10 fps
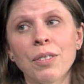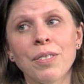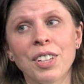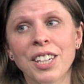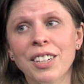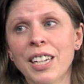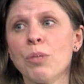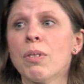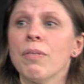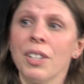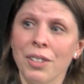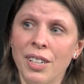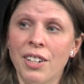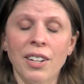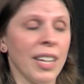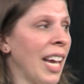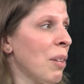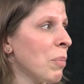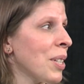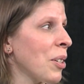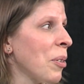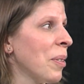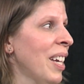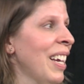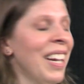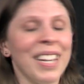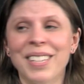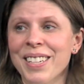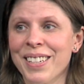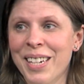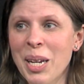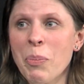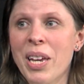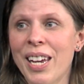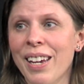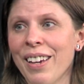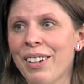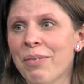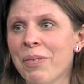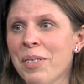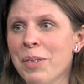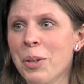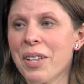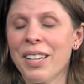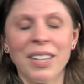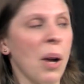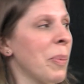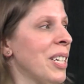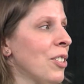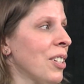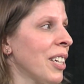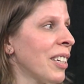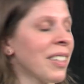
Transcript: for the year gets revealed at our camp. So it's a sneak peek, sort of the competition year.